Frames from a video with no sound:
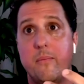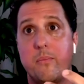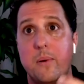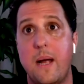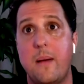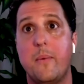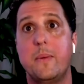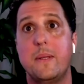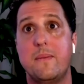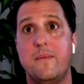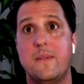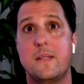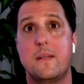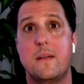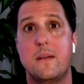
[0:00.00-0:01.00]
probably
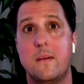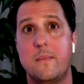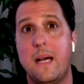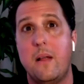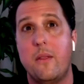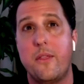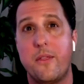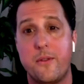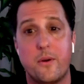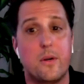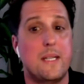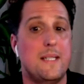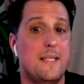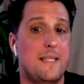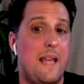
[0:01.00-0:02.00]
visited about
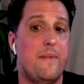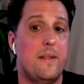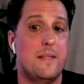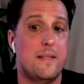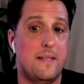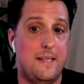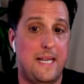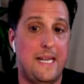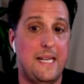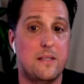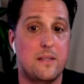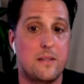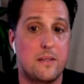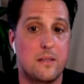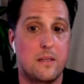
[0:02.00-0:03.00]
37
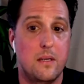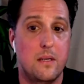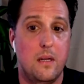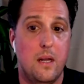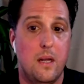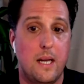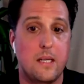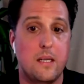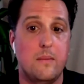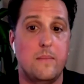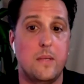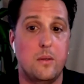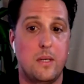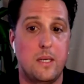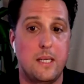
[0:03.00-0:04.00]
states and
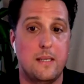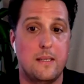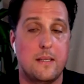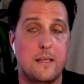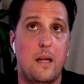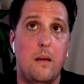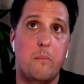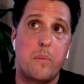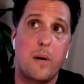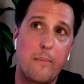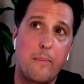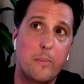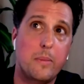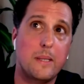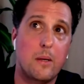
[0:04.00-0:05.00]
communities,
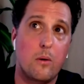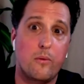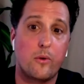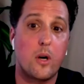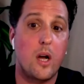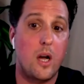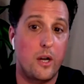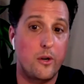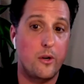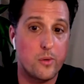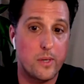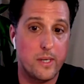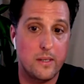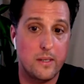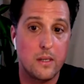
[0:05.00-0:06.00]
probably over
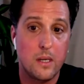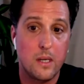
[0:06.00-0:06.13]
100,